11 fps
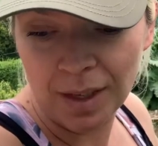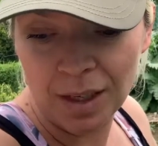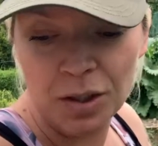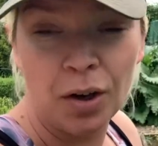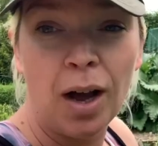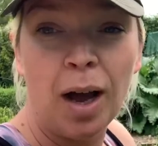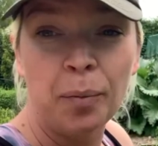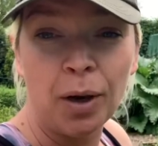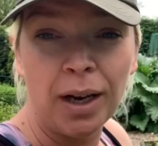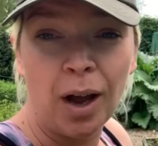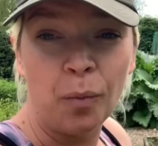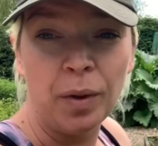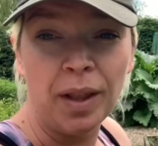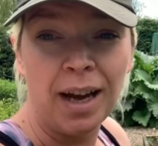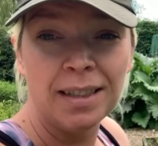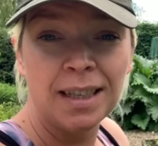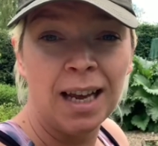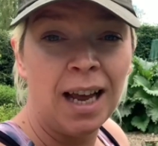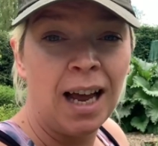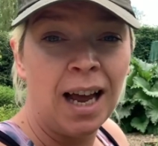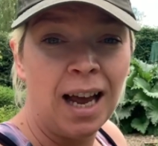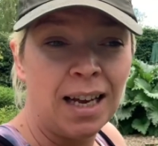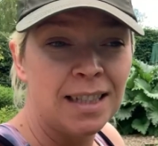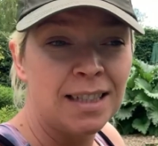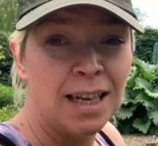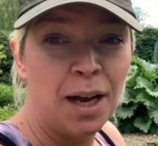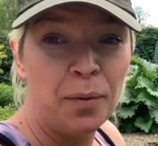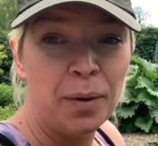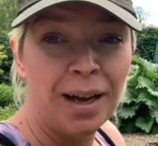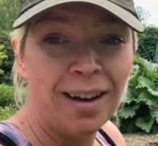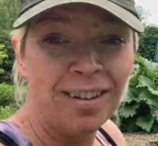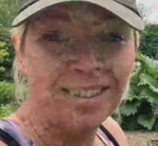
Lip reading: So I'm going to get on with that. and see how we get on.